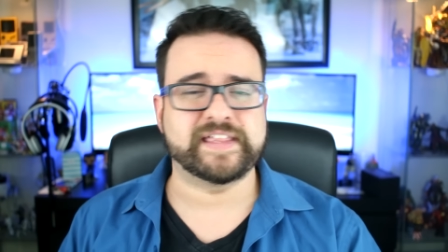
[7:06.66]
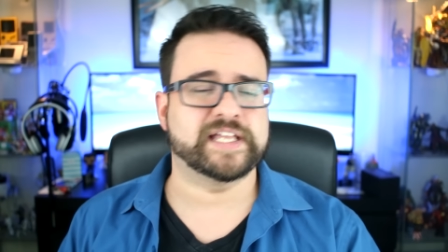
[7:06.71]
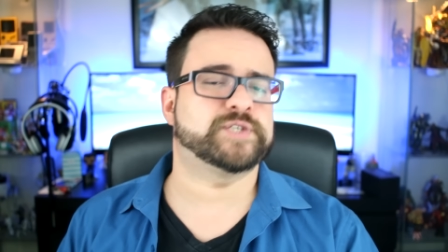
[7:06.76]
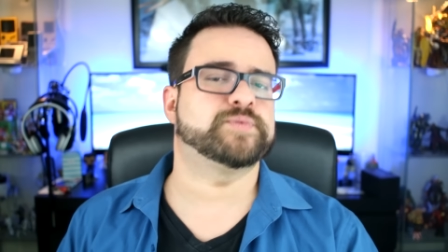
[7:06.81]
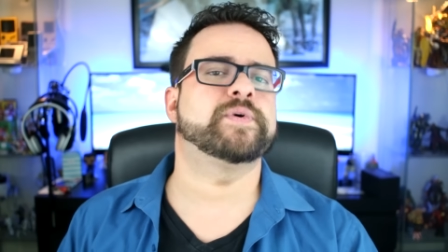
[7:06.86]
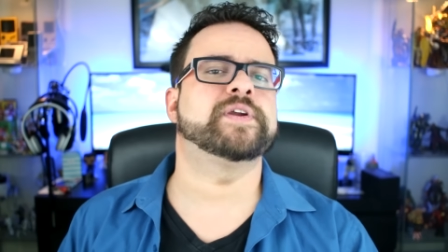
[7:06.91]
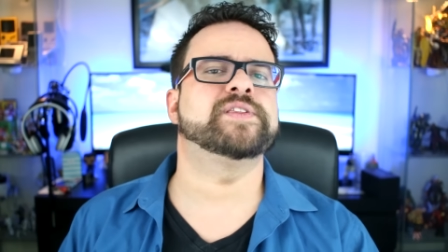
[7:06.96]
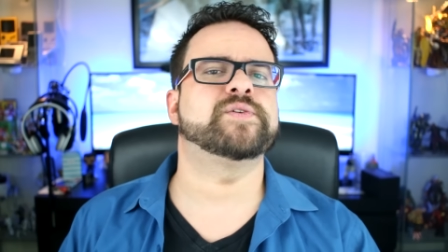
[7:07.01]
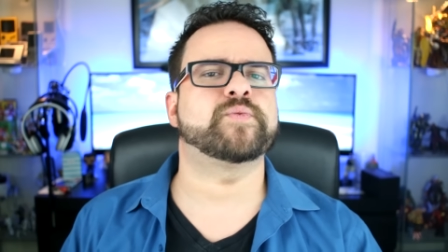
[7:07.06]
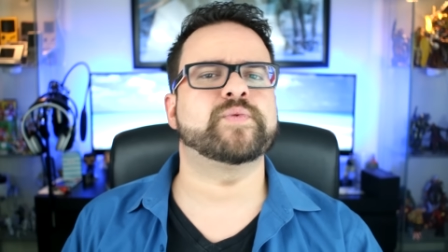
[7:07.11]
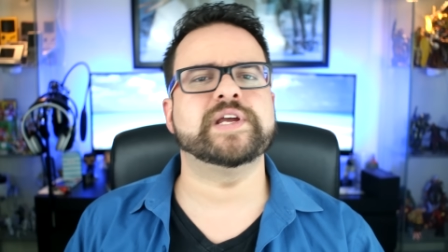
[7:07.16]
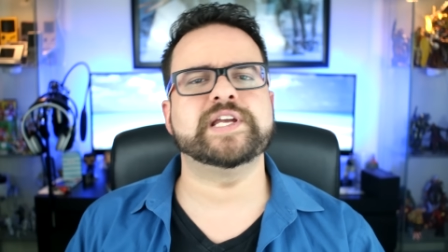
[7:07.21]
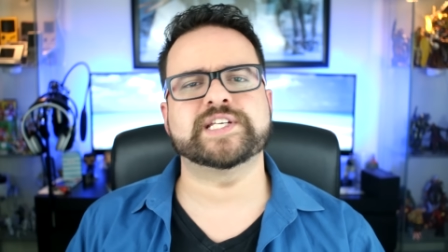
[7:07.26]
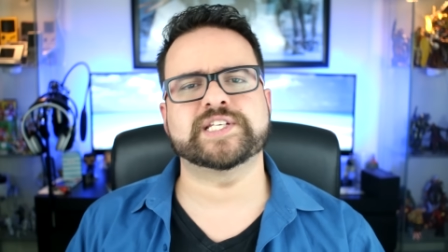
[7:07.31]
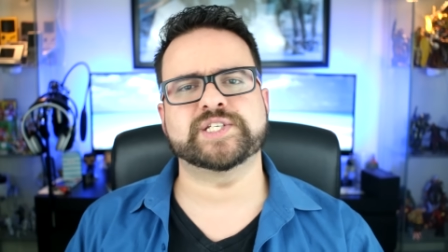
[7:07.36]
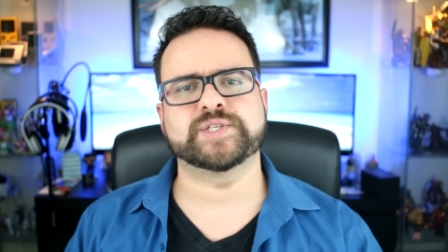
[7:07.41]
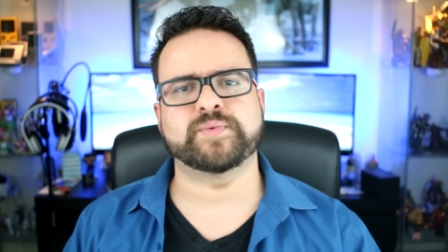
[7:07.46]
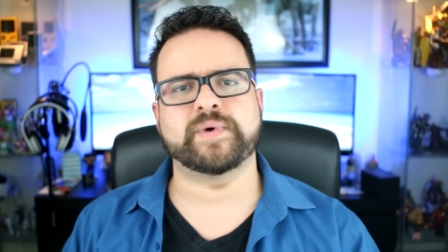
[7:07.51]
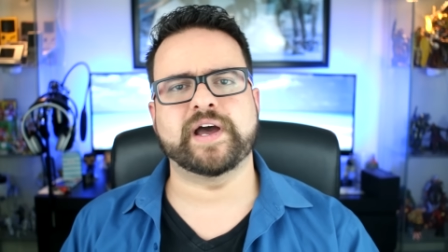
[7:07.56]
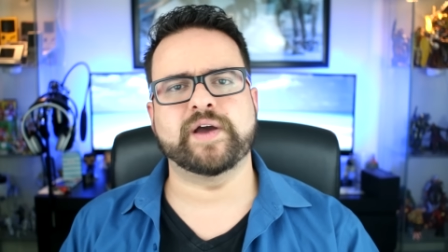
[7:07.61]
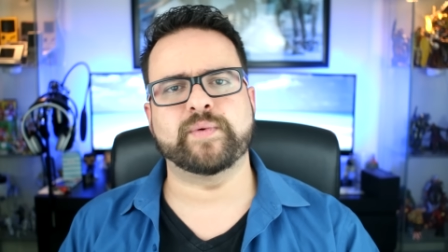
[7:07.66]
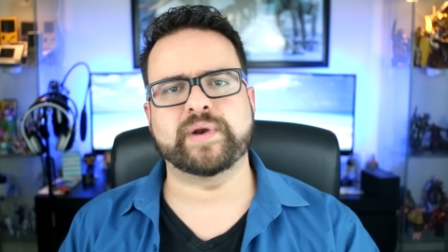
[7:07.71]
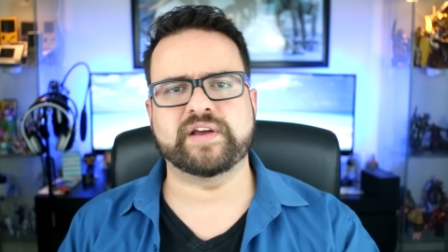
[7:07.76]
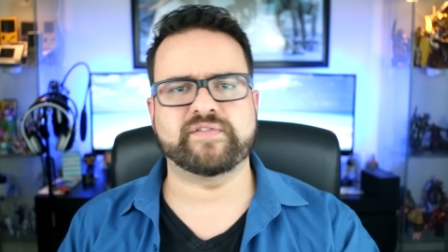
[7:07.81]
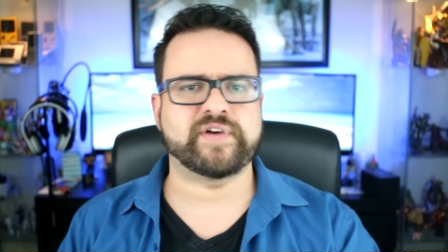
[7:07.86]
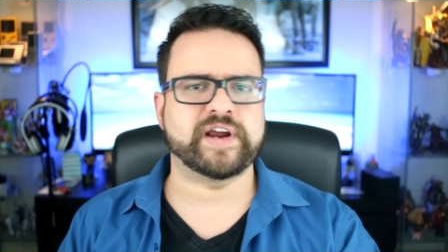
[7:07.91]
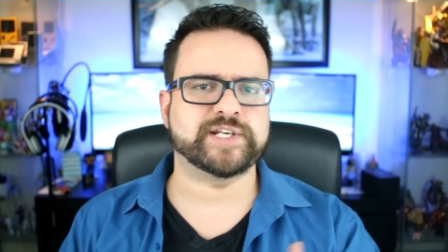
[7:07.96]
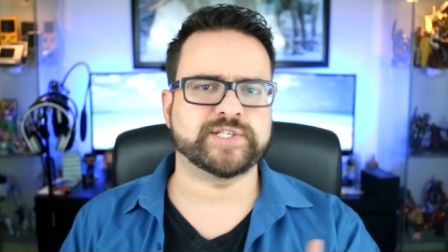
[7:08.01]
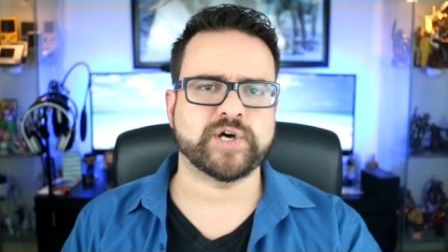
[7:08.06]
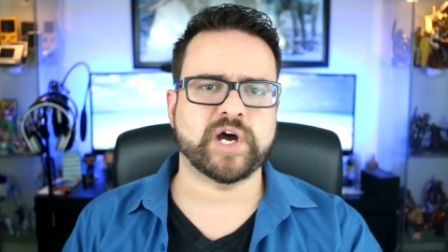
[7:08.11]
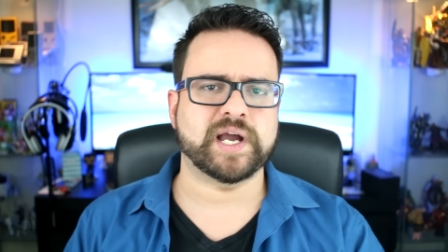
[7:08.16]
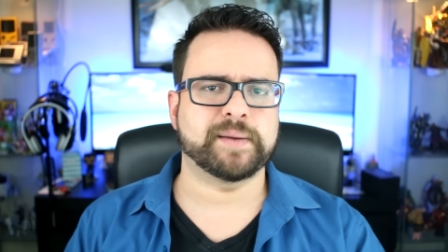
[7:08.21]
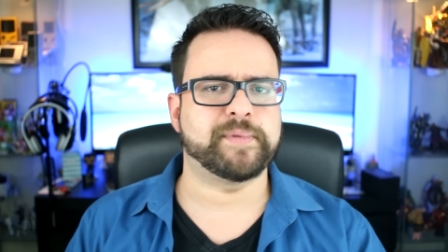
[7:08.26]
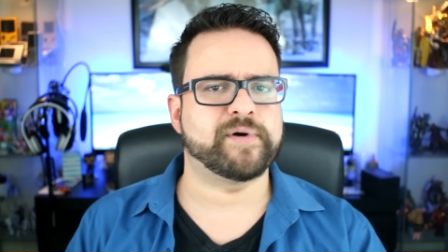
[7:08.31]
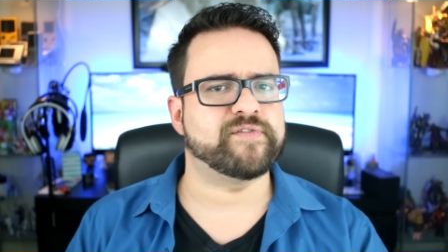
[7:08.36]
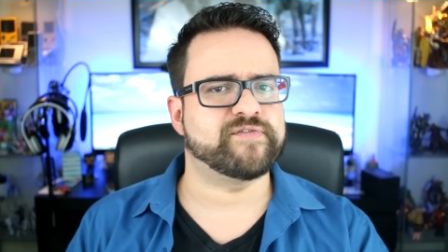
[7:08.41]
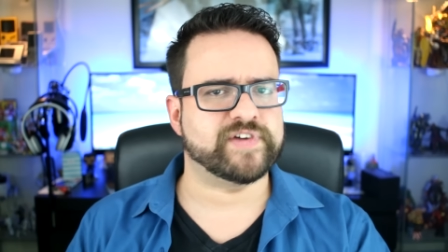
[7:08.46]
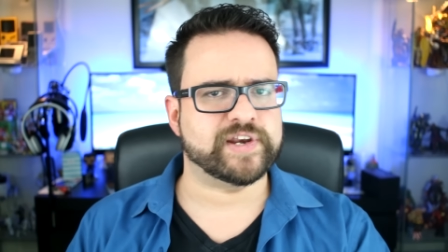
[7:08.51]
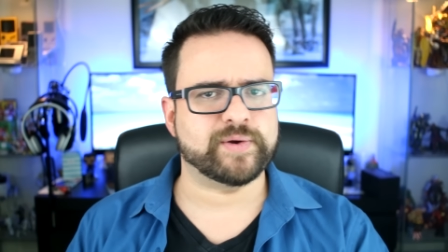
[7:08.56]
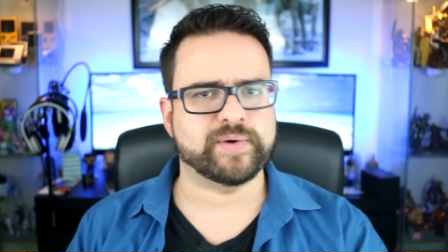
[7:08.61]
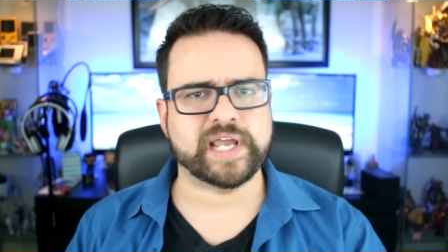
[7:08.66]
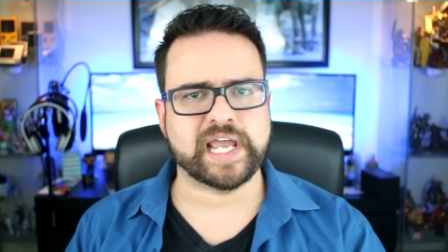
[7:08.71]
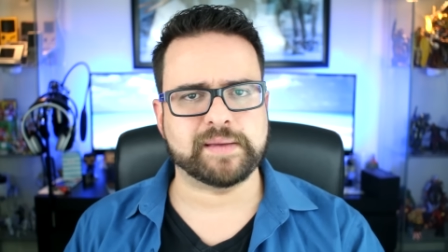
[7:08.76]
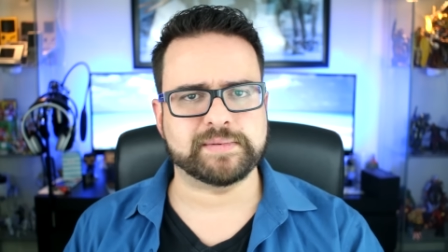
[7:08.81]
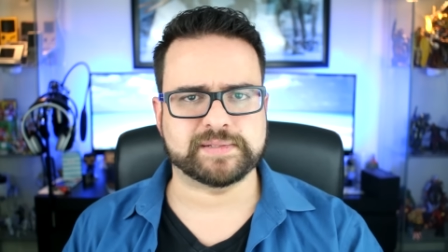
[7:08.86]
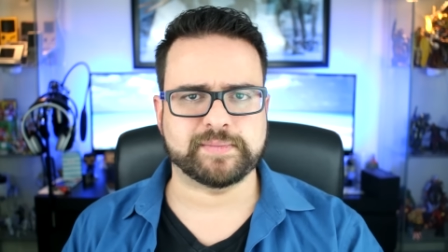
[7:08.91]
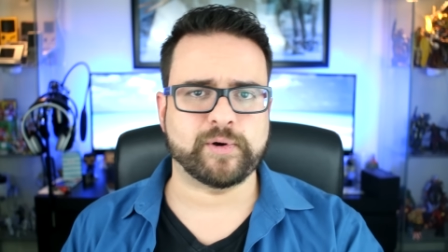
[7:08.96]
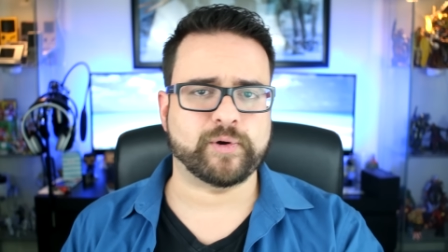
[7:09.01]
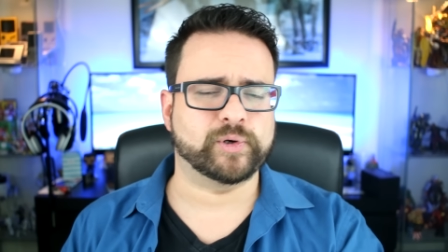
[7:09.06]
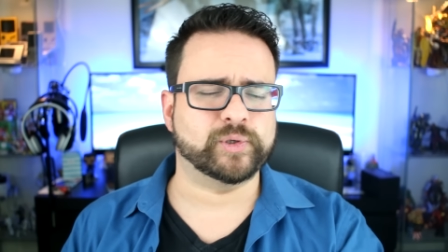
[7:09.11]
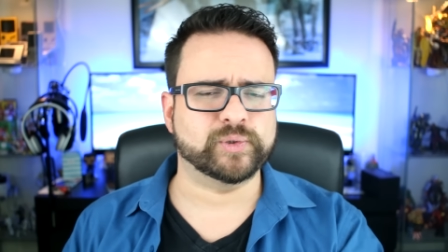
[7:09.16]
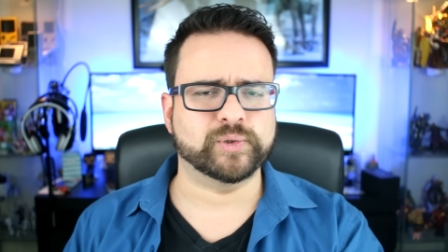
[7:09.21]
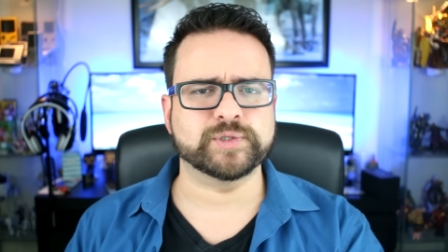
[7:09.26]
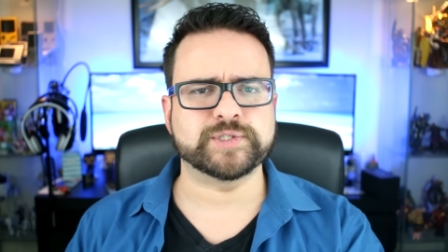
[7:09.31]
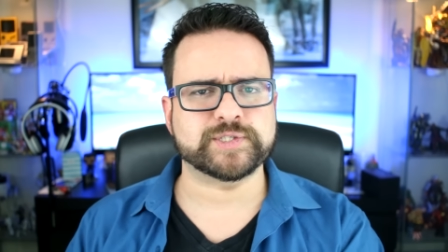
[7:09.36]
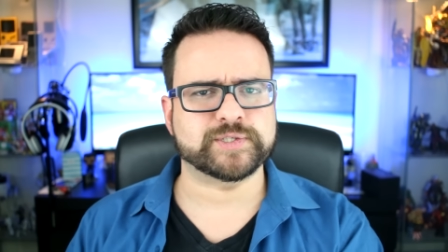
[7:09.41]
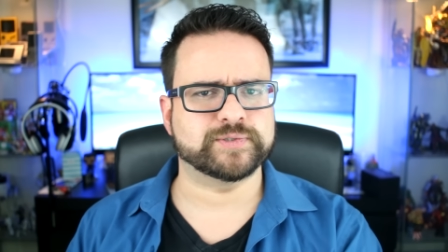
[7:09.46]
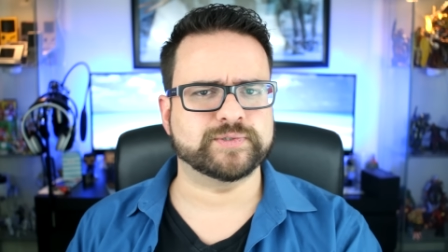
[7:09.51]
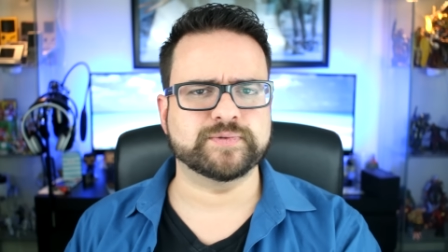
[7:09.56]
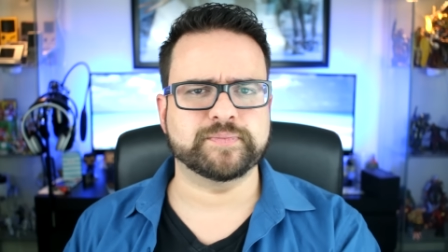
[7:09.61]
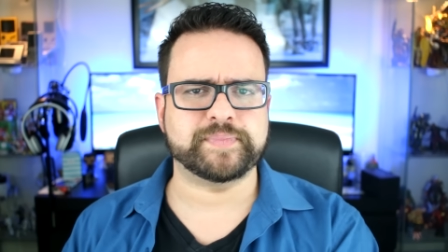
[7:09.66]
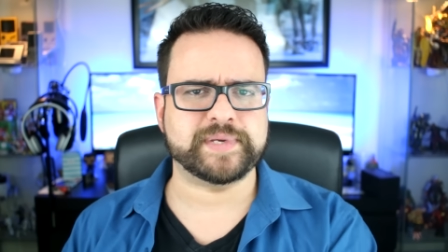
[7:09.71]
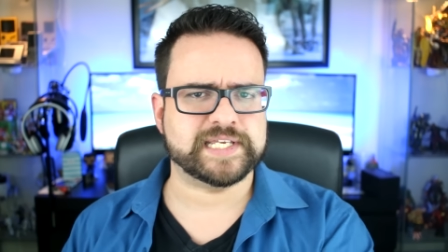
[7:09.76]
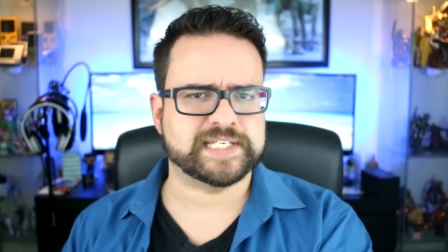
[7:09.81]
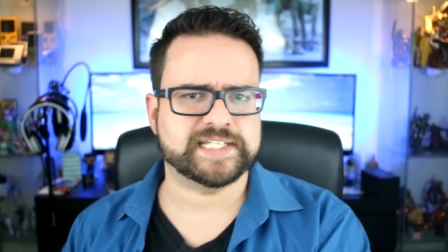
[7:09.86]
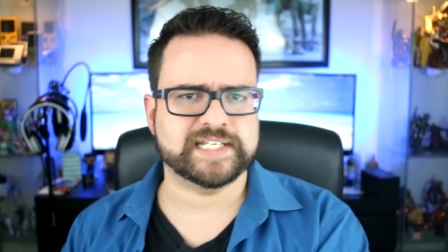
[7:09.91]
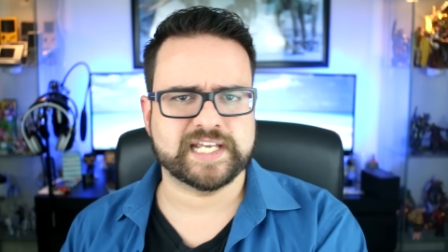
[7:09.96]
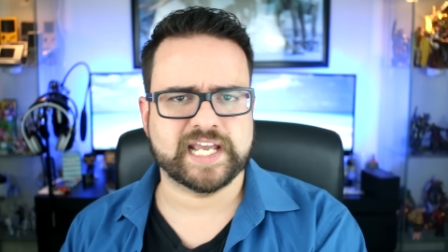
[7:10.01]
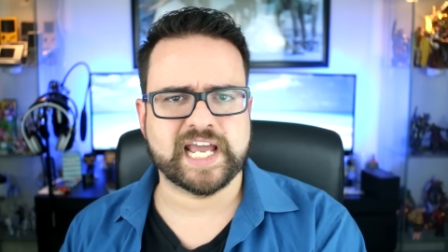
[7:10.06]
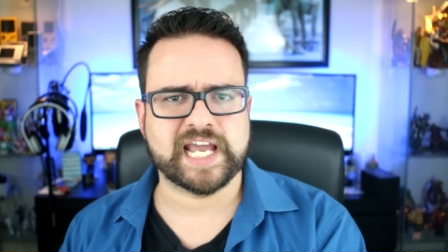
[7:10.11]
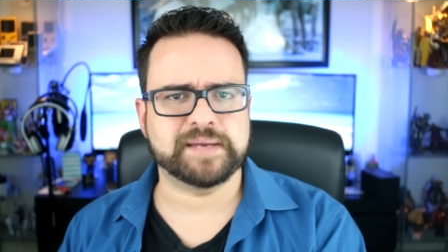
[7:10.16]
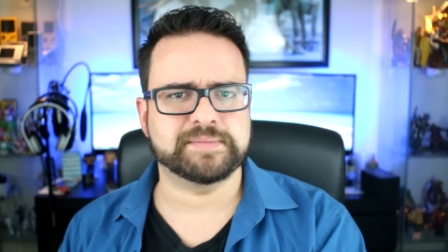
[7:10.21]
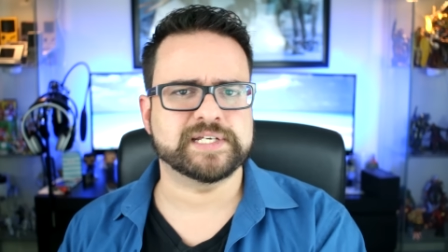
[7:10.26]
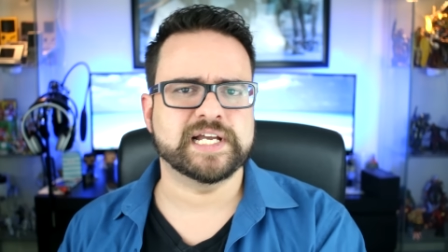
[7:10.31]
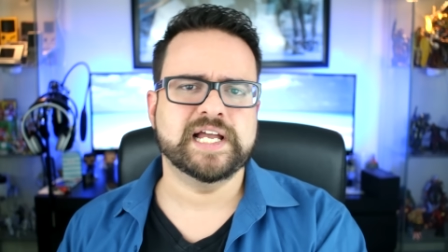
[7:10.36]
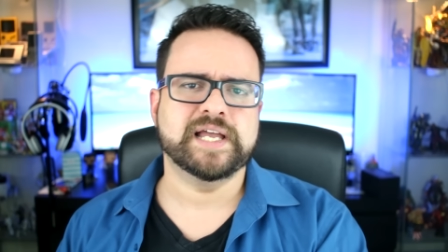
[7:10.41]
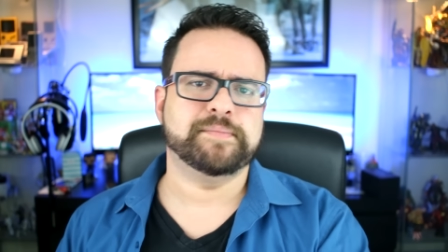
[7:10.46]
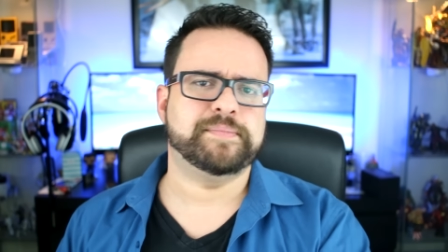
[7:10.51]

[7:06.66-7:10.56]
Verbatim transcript: That's one of the reasons why whenever I talk about video games, about old school PC games,